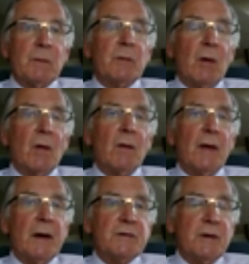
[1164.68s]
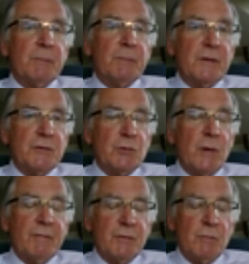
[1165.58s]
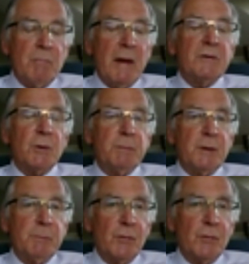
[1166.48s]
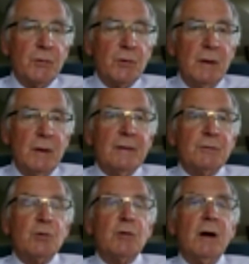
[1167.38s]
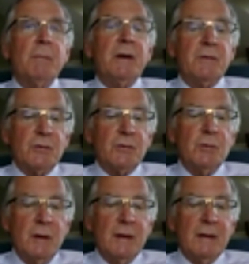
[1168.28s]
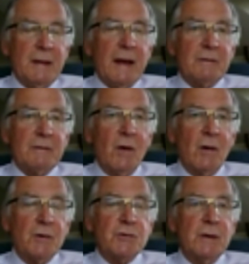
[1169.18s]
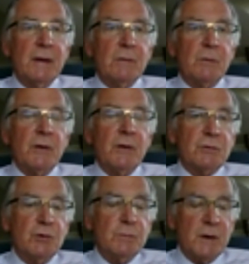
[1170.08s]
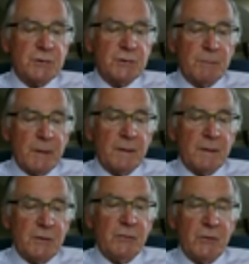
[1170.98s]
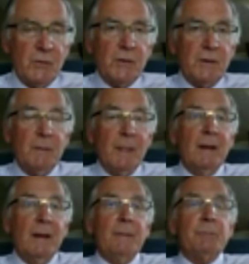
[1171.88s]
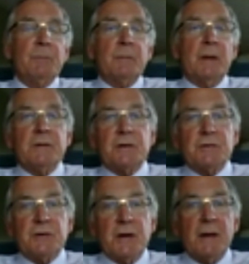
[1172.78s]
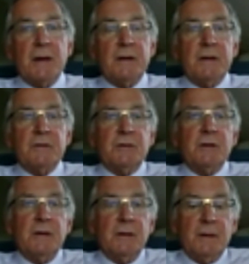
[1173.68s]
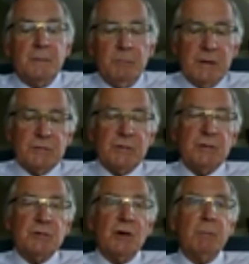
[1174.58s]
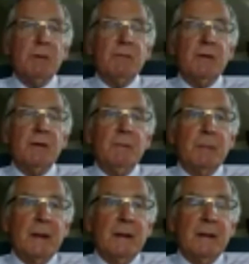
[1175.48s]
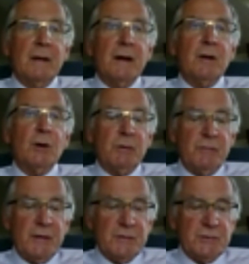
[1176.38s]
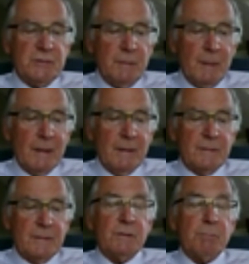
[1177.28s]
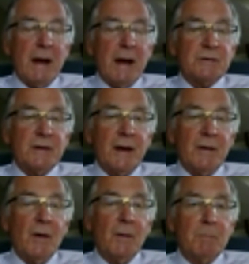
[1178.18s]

all of that is something that you have to mentor people to come into that knowledge without too much difficulty. And as I say, I think it's the job of the legal profession to pass that on.